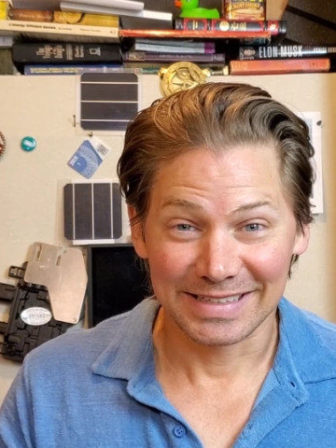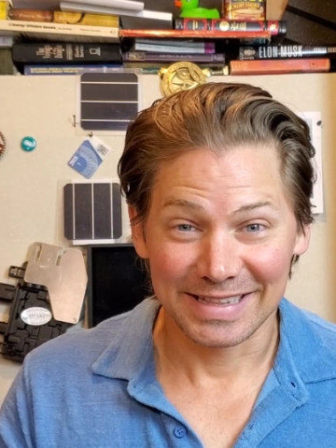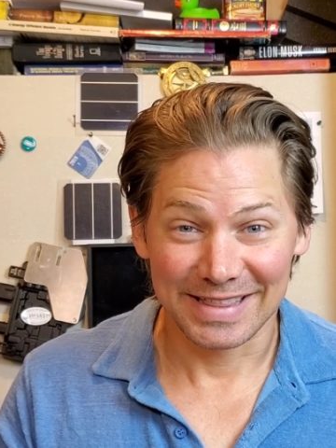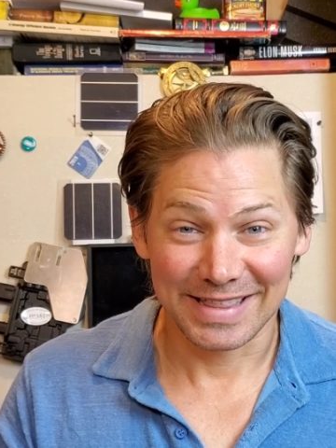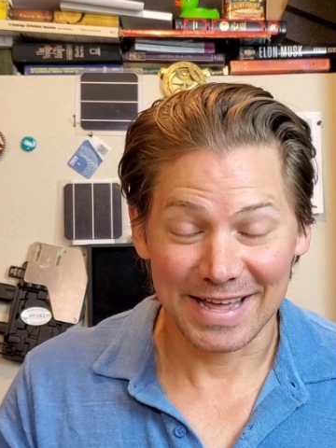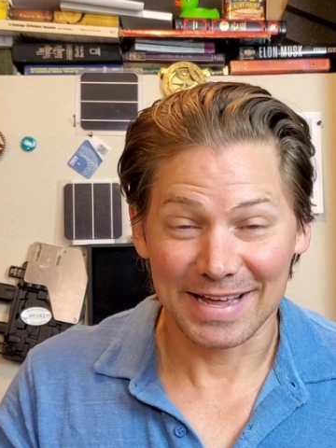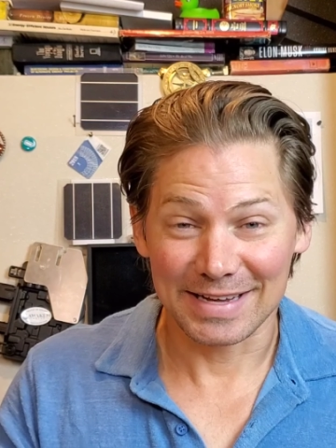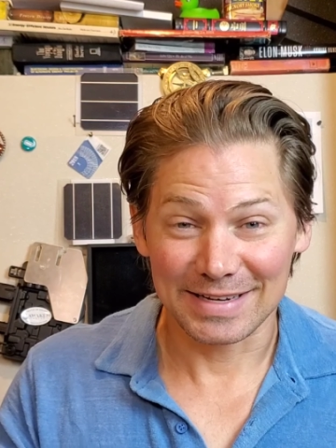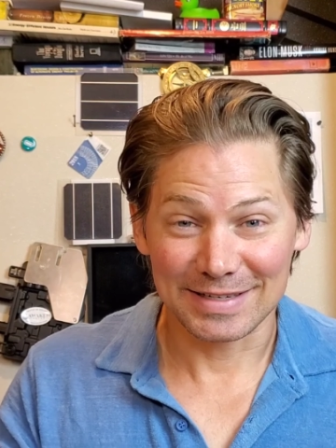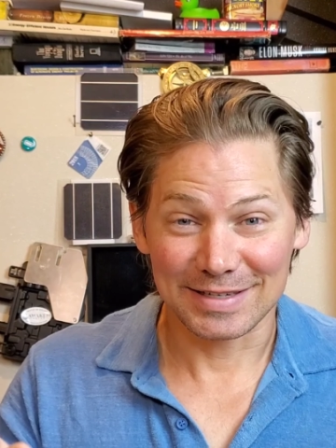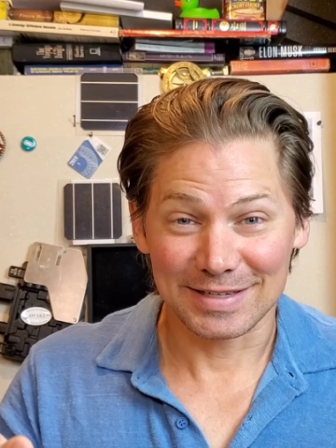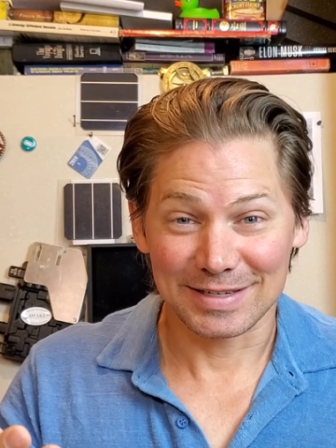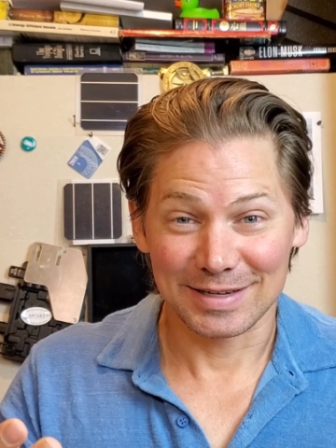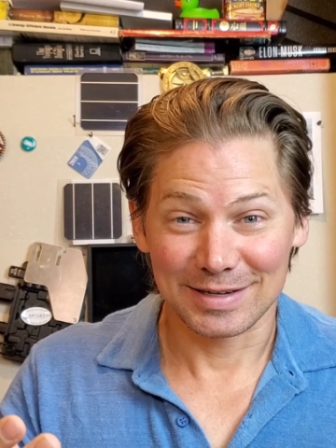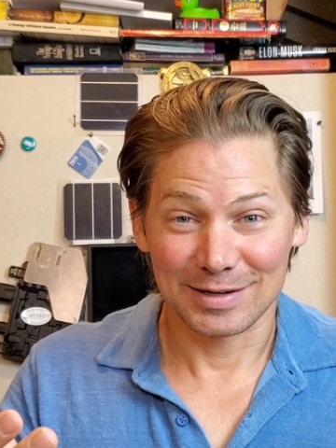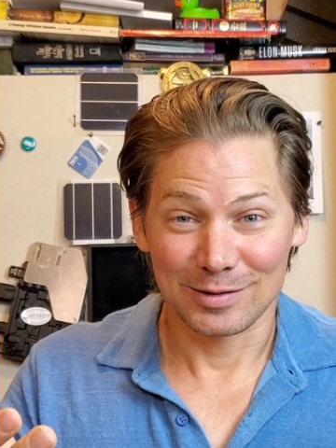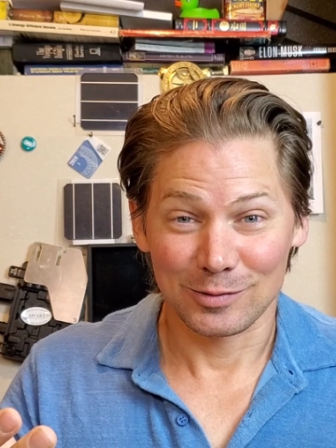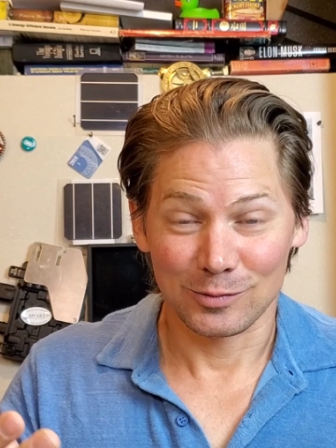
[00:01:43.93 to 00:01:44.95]
Things
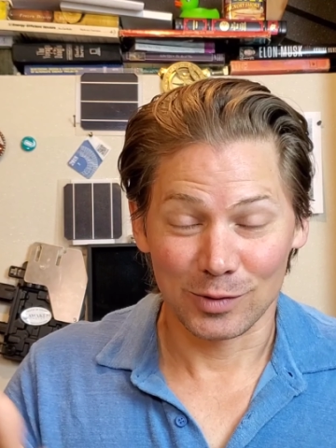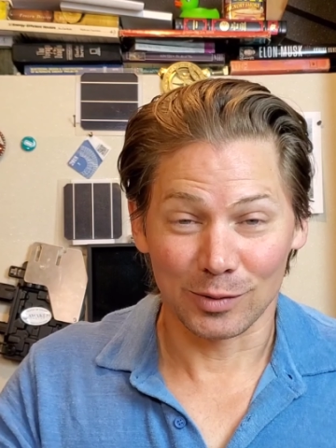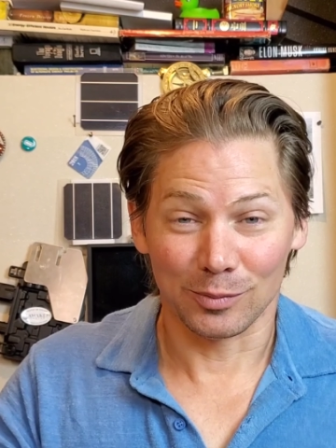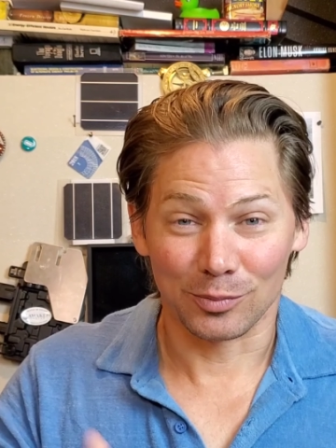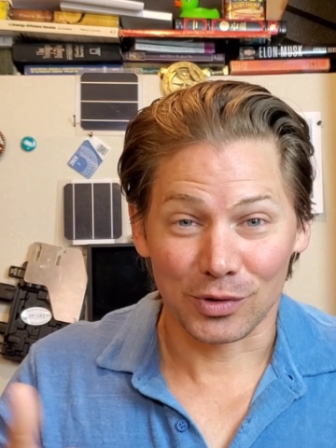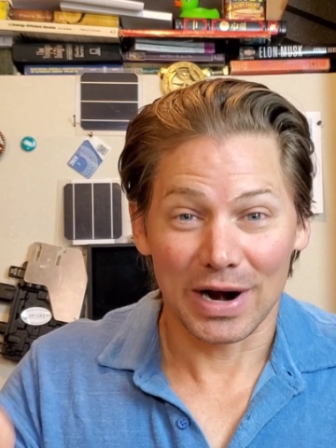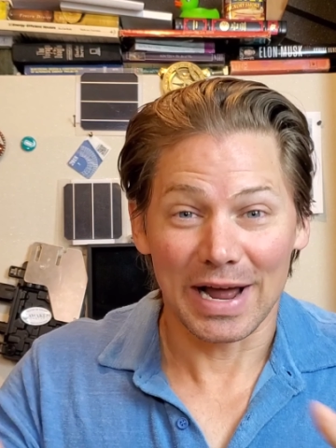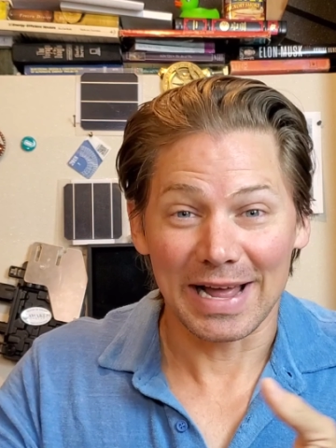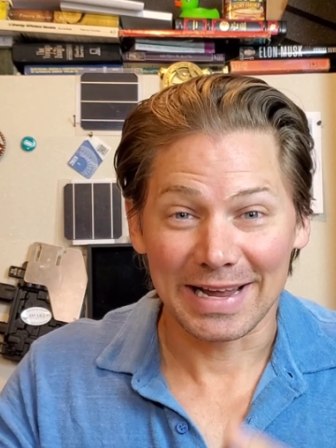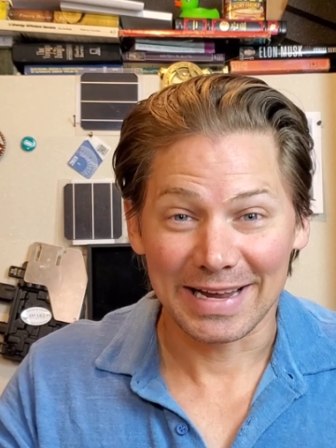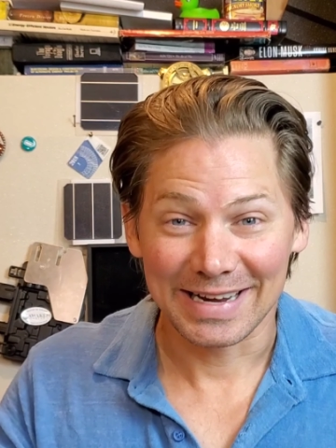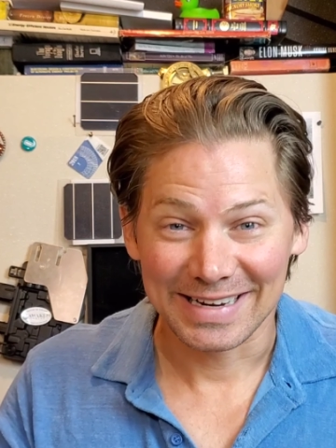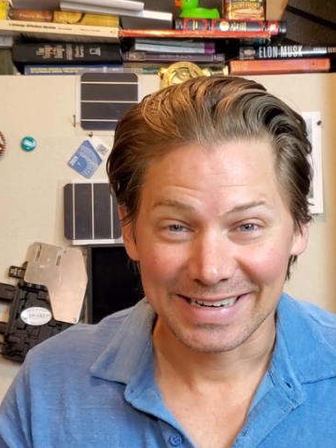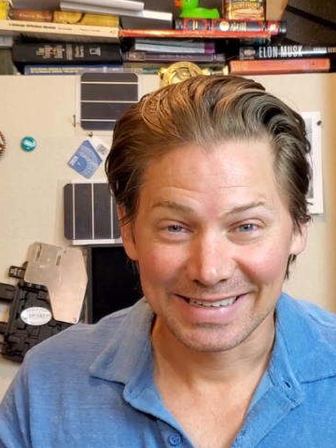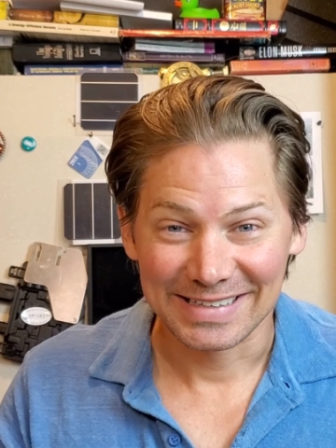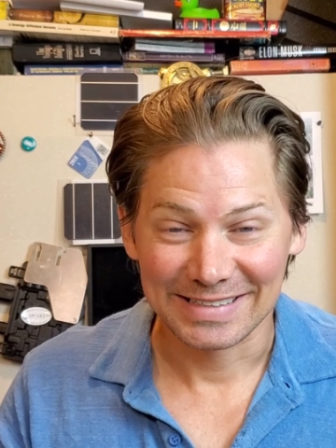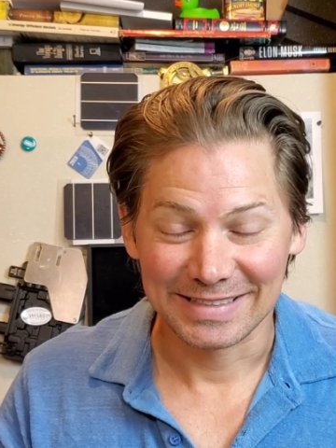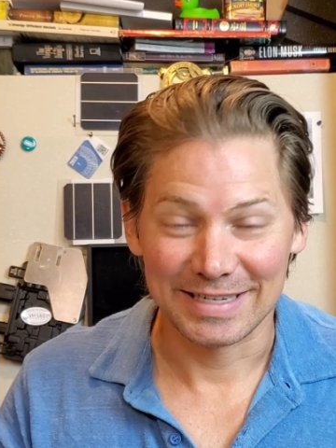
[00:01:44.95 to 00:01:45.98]
will break.
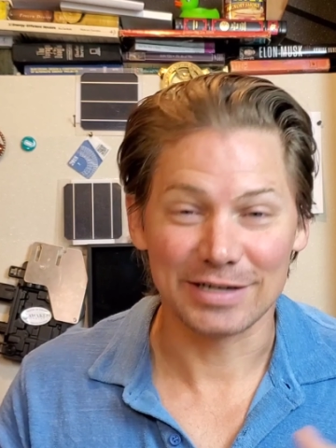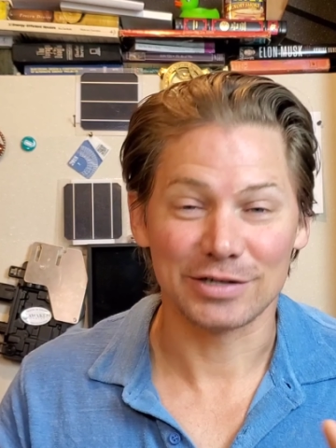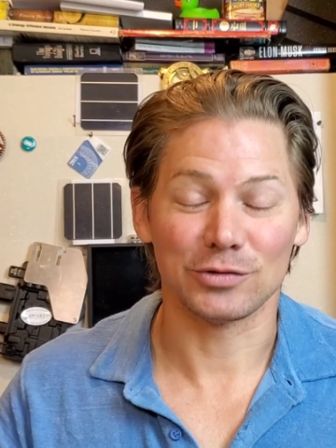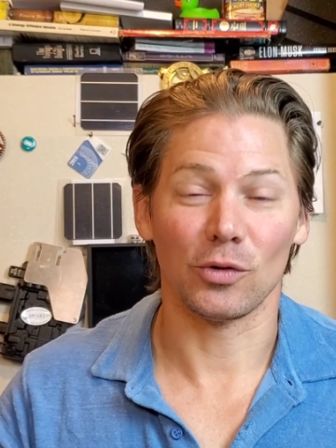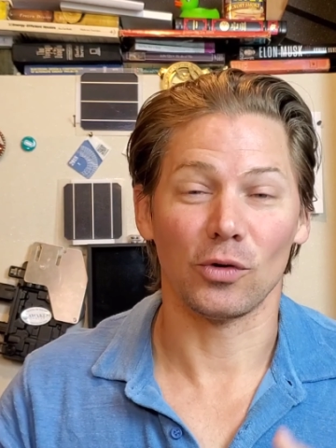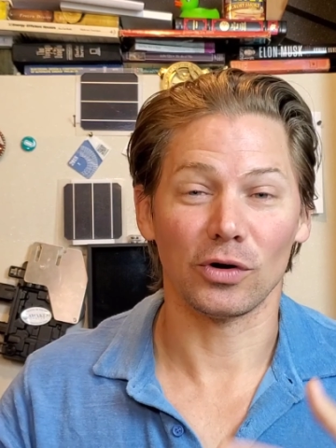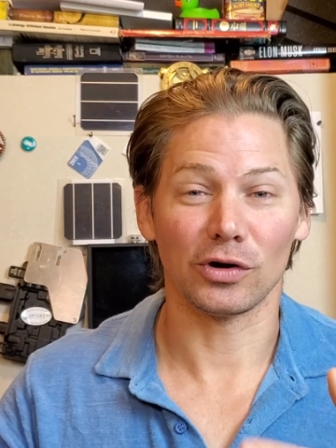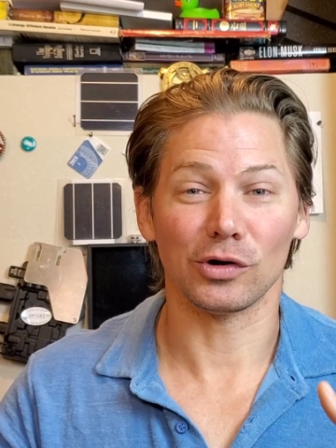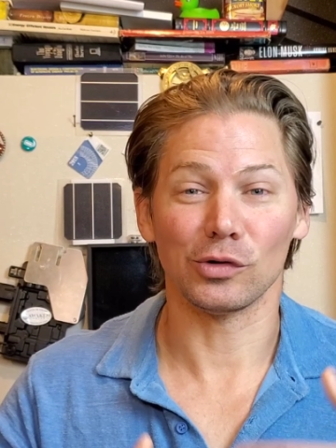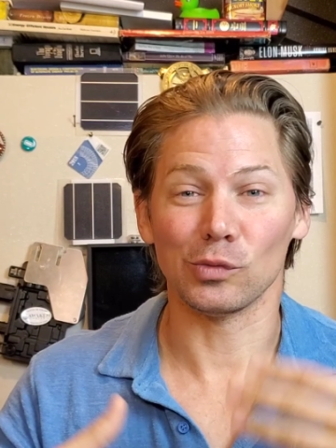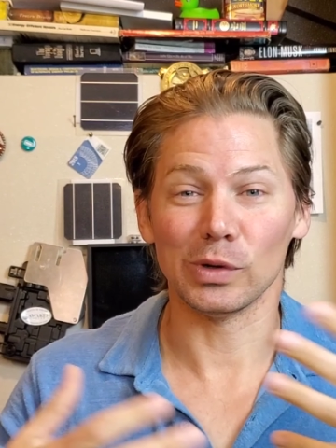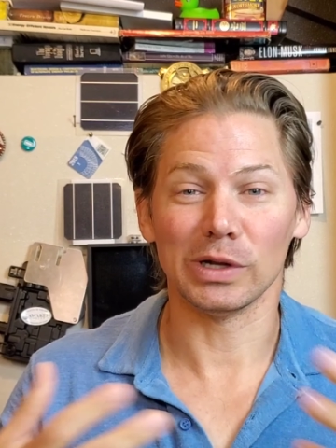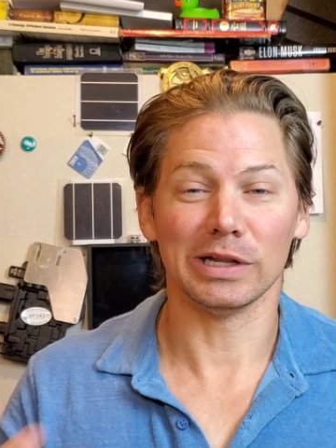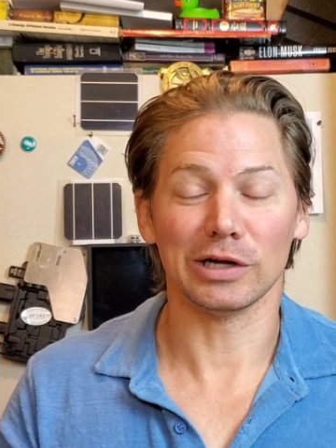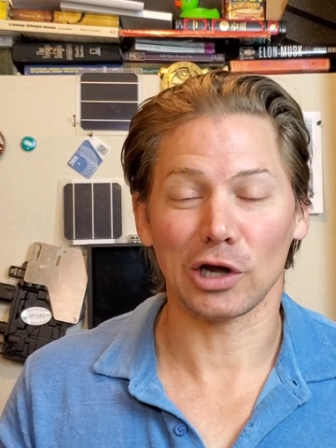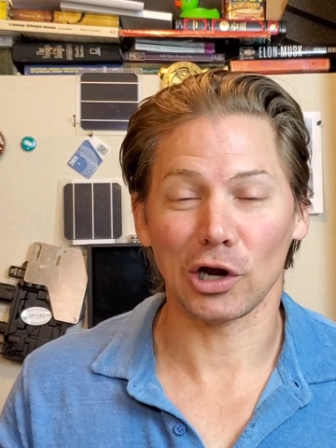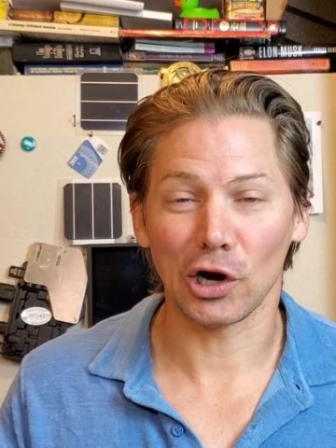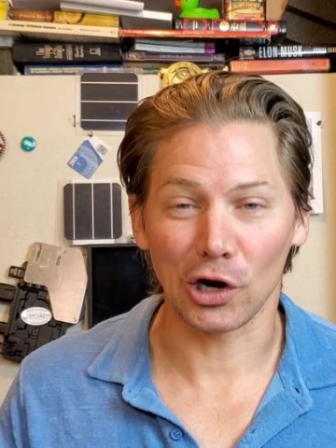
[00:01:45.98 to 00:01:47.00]
Disorder
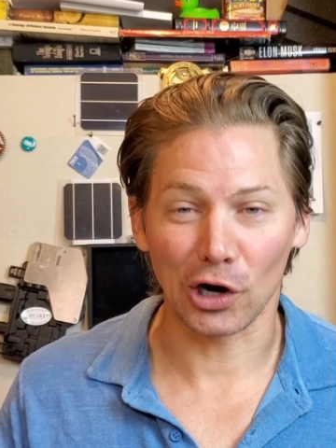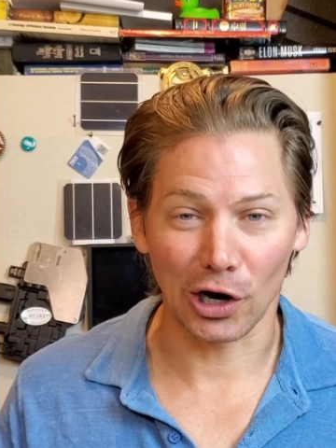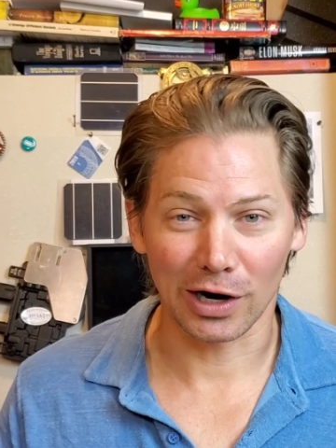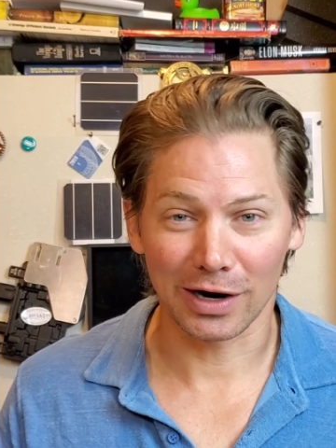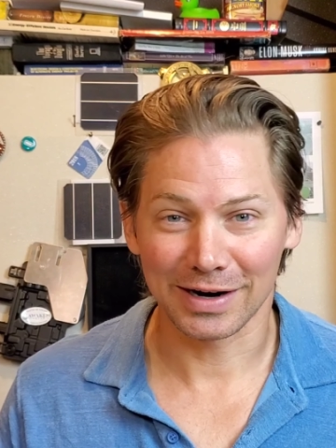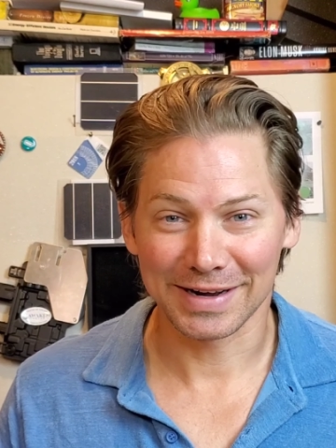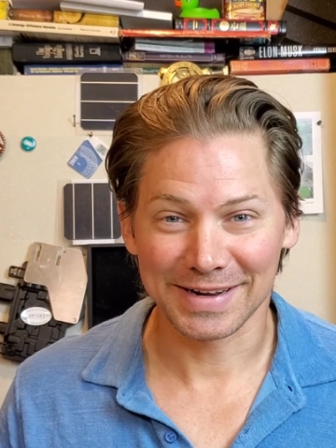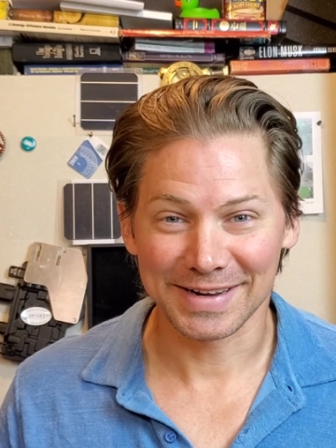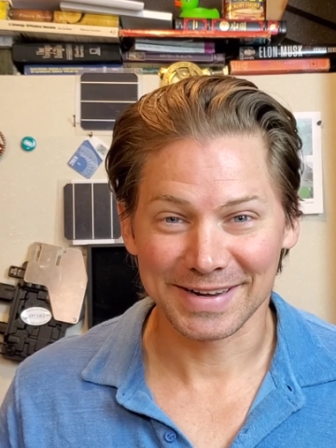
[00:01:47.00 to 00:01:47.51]
will occur.